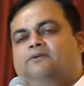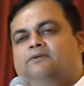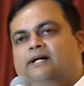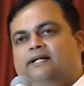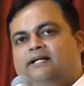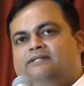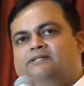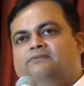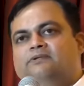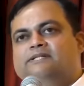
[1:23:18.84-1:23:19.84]
to
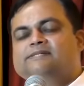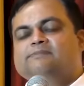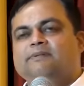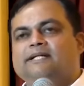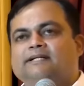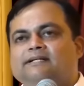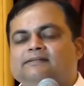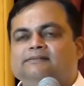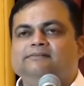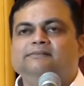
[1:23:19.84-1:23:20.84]
arrange for this
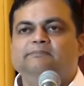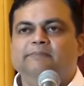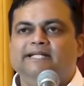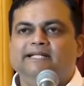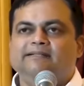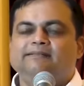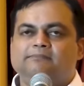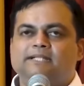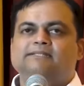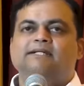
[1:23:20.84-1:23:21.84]
particular meeting
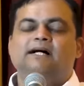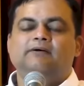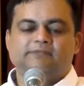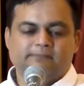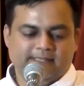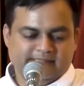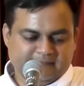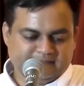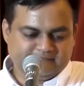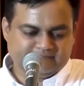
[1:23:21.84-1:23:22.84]
month after month.